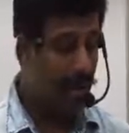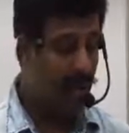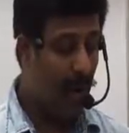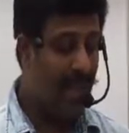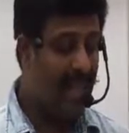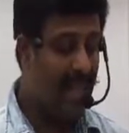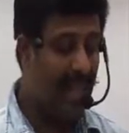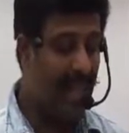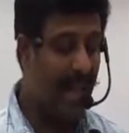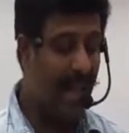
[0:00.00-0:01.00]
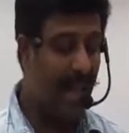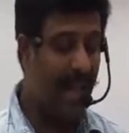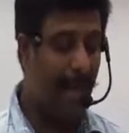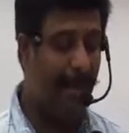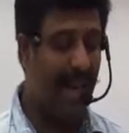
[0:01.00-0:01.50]
From it such that
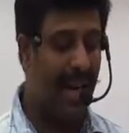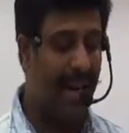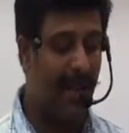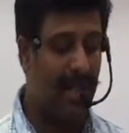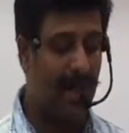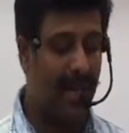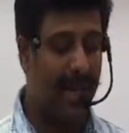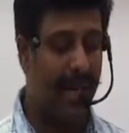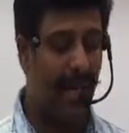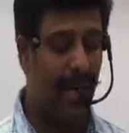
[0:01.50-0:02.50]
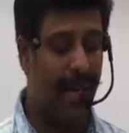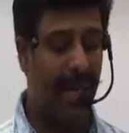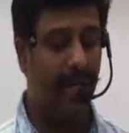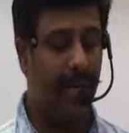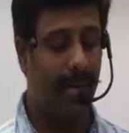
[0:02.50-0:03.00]
capital N equals to n into
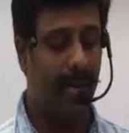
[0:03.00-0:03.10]
k.